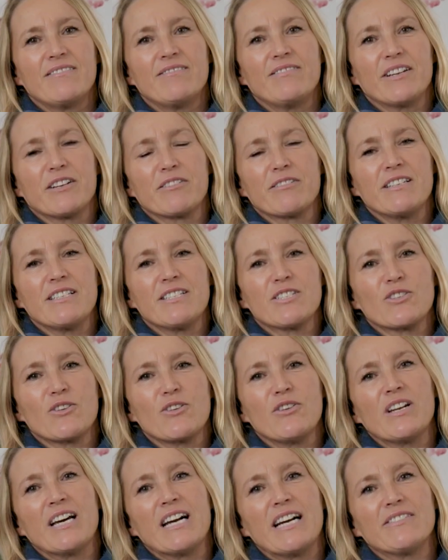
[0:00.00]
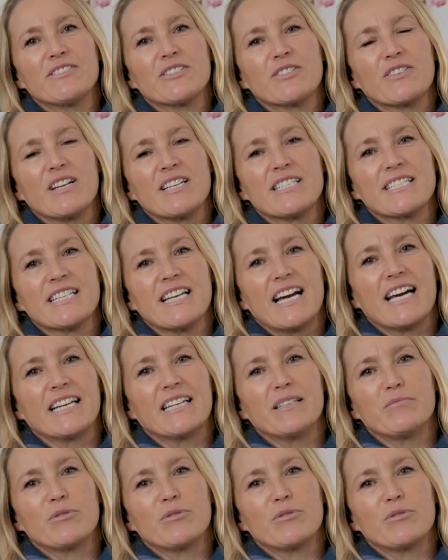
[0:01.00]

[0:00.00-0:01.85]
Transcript: very soon after I started,